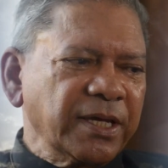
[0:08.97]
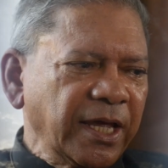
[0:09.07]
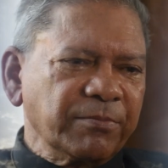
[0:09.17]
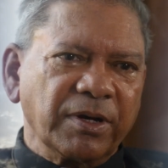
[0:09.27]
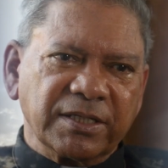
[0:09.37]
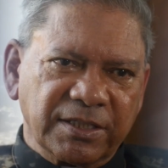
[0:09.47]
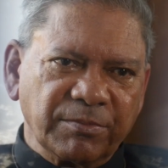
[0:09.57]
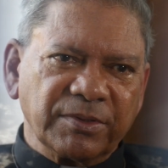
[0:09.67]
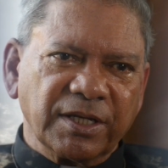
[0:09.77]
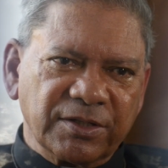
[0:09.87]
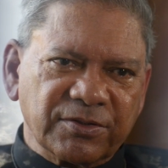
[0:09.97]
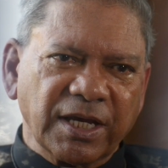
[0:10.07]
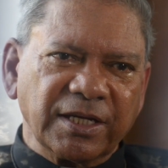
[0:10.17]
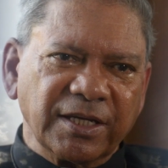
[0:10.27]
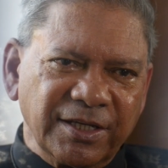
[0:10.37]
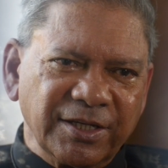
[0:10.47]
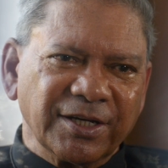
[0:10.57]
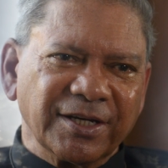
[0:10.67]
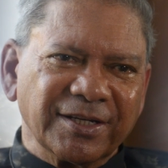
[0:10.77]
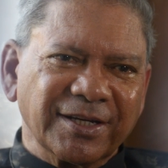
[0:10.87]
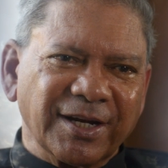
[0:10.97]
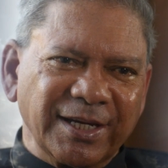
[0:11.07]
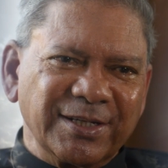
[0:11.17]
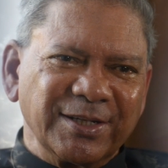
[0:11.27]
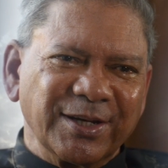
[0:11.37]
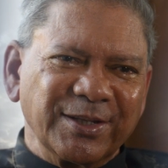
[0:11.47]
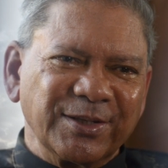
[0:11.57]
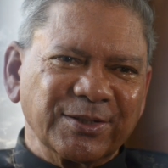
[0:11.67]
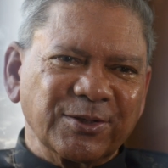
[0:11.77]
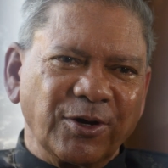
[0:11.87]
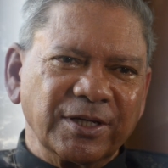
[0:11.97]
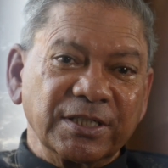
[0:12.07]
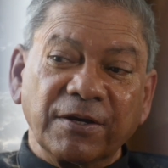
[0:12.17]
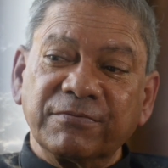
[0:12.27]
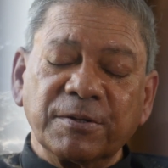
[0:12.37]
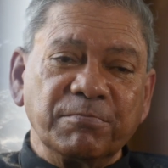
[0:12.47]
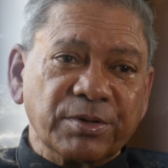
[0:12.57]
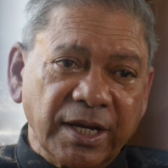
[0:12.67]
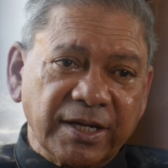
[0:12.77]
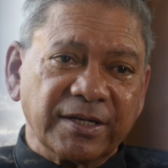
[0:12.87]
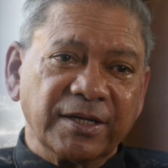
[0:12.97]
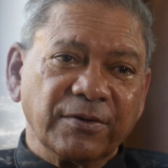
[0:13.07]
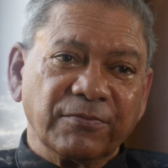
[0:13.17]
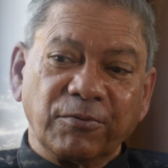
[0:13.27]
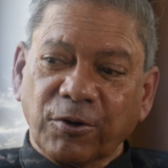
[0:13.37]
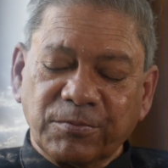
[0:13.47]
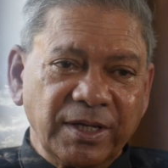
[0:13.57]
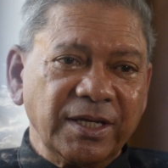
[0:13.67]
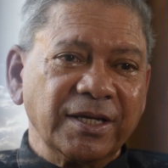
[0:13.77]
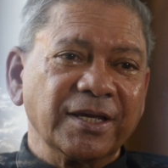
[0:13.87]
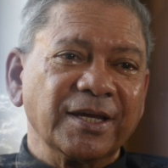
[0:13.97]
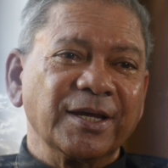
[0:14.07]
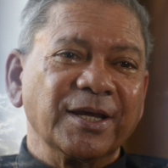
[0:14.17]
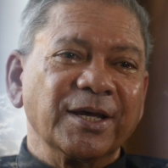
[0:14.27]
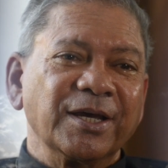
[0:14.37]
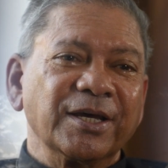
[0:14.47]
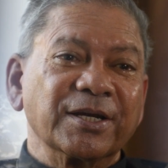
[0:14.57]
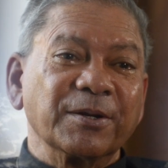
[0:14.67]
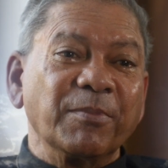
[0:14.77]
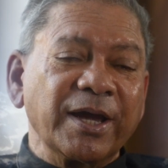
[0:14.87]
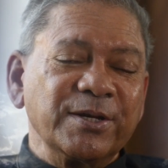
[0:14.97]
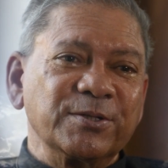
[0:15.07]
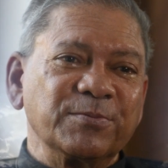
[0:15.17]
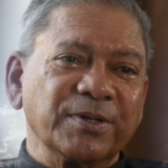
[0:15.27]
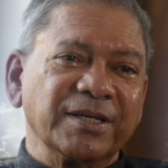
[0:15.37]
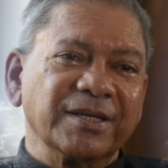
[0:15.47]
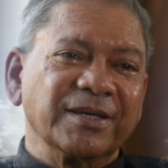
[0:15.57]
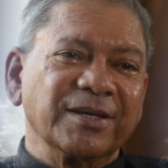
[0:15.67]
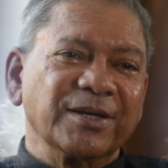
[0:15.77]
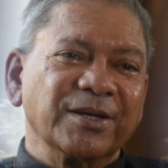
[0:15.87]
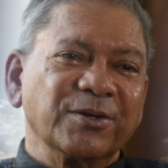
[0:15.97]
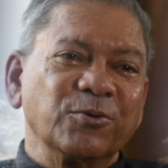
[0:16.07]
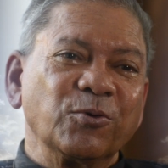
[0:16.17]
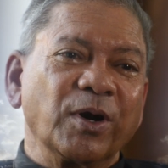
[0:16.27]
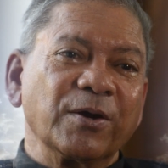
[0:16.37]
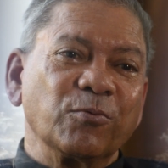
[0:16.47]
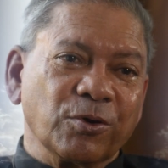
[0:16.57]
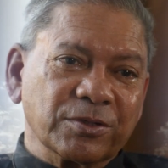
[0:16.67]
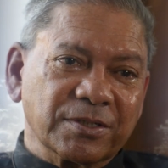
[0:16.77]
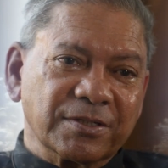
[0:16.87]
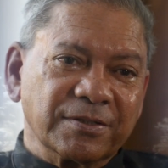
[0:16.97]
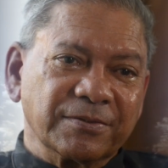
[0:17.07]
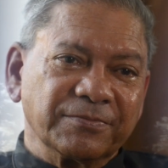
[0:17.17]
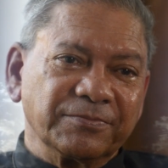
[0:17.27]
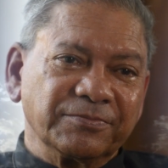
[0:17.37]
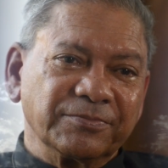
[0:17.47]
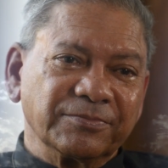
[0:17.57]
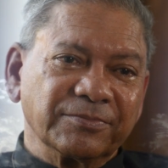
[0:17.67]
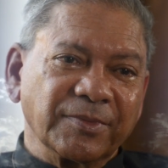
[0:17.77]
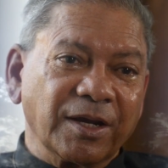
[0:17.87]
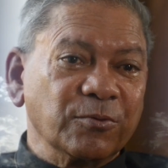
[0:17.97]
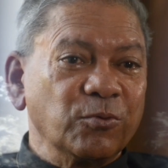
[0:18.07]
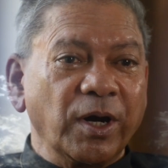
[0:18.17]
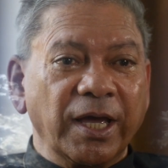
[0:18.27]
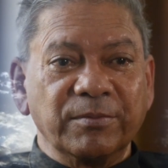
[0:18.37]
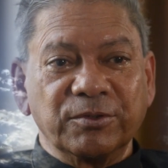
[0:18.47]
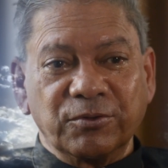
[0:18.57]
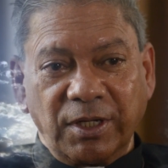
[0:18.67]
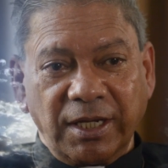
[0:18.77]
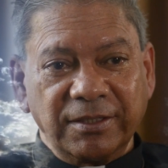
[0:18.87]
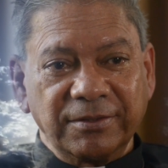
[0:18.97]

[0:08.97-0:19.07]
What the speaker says: I began my seminary training here, right here in this college. Every brick for me reminds me who I was and who I am today.